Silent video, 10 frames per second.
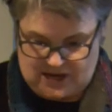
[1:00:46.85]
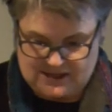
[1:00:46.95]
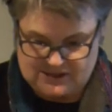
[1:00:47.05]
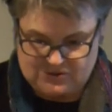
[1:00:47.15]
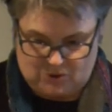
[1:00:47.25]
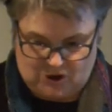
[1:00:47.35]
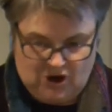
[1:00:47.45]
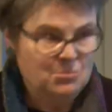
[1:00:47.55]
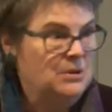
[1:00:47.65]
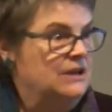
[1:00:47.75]
cases where
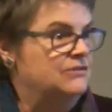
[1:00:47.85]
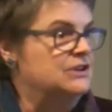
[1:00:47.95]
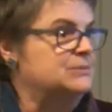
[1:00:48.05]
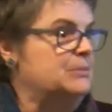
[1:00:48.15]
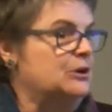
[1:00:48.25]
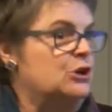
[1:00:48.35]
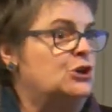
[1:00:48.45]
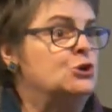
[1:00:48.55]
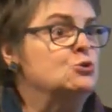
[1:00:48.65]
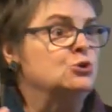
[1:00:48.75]
medievalists build a
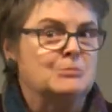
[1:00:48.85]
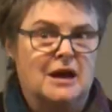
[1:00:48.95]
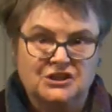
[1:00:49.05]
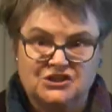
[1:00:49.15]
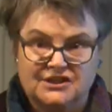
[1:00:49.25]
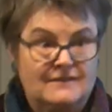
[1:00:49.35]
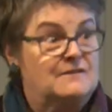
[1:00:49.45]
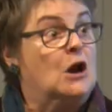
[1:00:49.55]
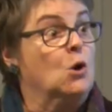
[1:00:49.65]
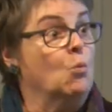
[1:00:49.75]
huge amount of stuff
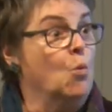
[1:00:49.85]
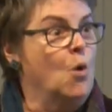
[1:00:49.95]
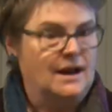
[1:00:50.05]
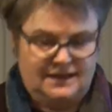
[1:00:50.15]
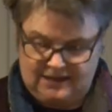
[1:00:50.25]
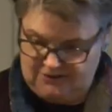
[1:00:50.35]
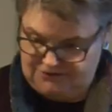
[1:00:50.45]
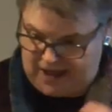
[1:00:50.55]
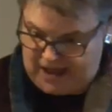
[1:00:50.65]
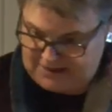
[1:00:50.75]
on one little
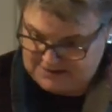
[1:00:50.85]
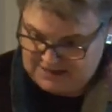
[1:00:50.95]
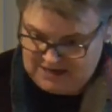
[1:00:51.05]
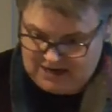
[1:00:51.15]
fact.